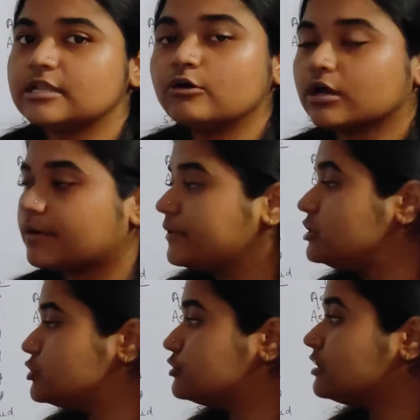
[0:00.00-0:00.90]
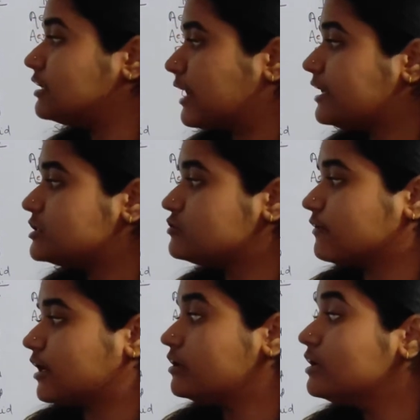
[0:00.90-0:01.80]
Now coming to the next
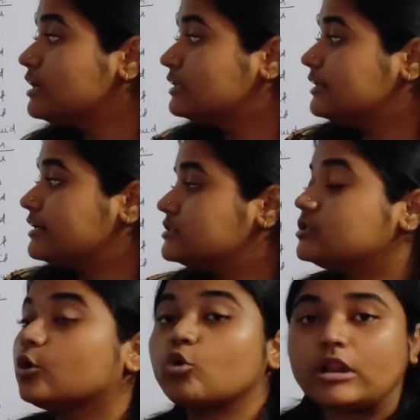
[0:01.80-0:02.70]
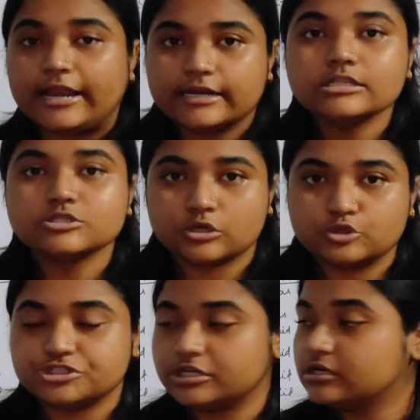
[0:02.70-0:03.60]
one, that is the colloidal
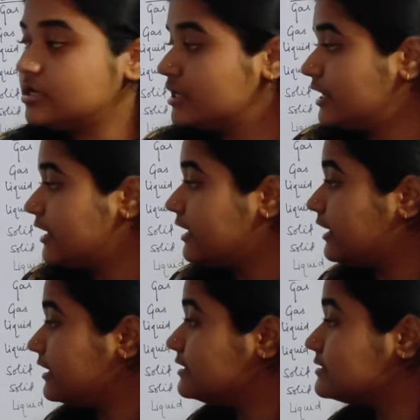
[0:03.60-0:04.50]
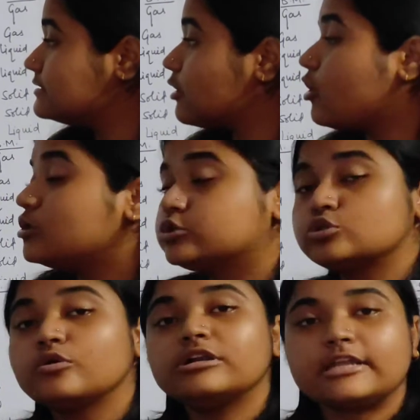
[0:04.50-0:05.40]
solution. It is
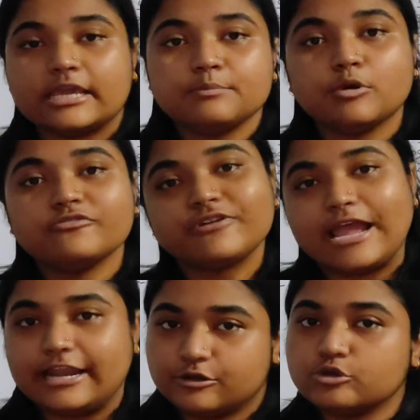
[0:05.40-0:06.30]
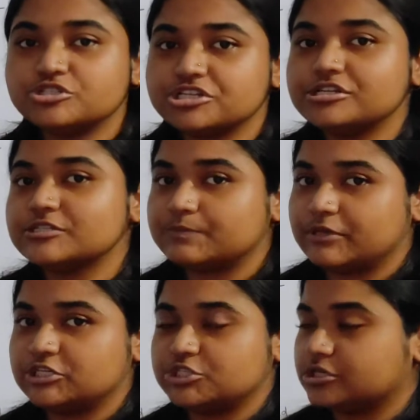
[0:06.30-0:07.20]
also a type of heterogeneous
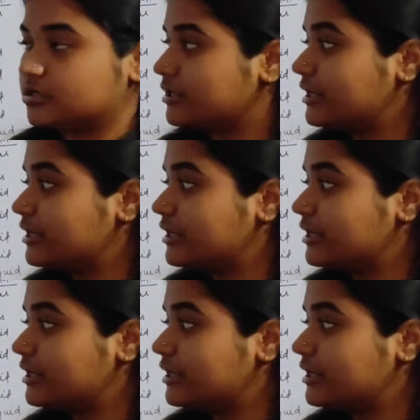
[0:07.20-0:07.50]
mixture.